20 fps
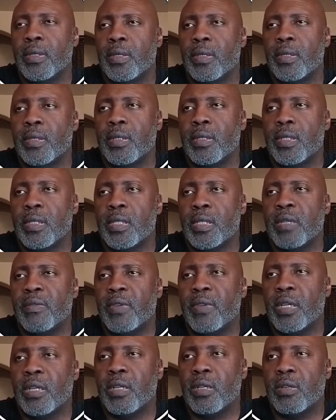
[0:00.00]

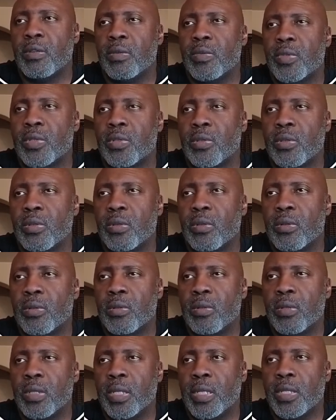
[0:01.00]

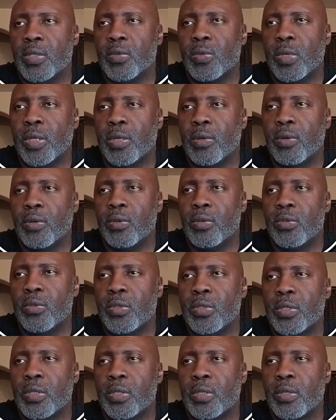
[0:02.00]
Sevenkingdoms.local has one
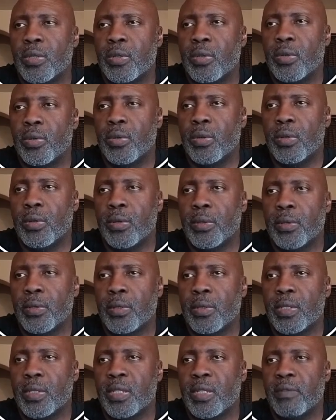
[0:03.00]
host.
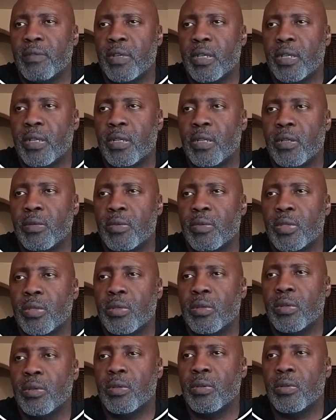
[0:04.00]

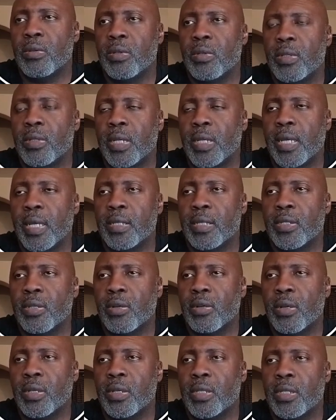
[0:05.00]
North.sevenkingdoms.local has
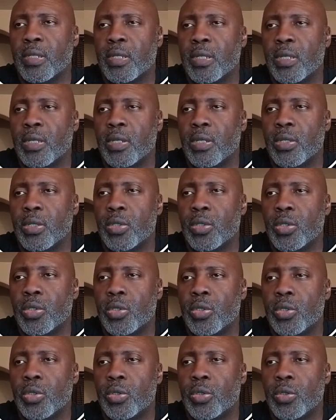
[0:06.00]
got
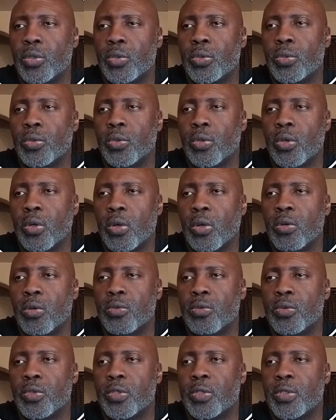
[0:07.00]
two
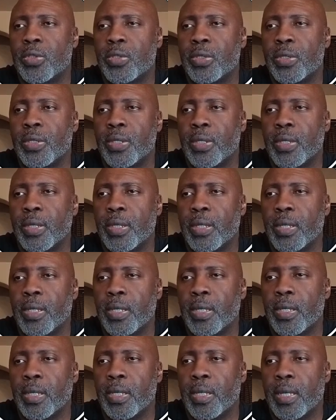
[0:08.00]
hosts,
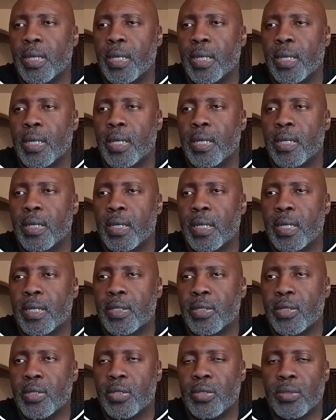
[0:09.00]
and
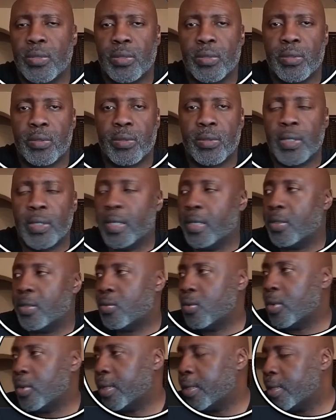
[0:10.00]
esos.local has
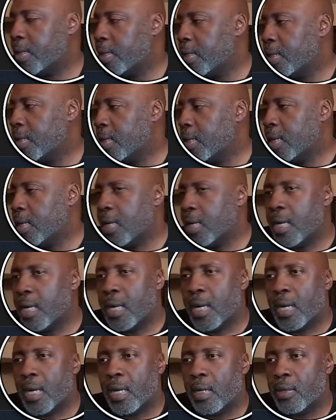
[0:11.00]
one.
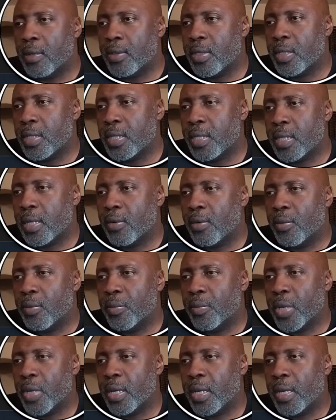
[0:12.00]
How does that
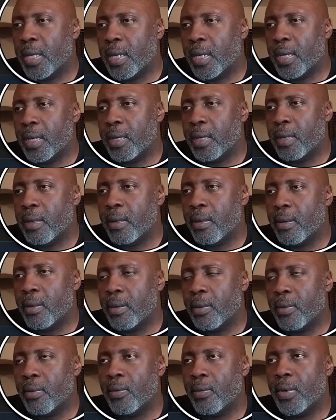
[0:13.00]
compare
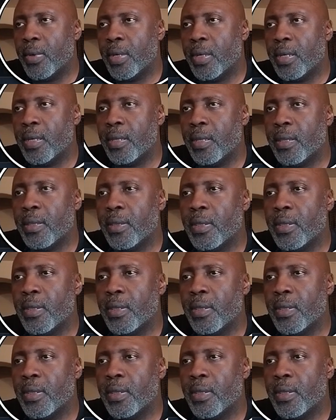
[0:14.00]
with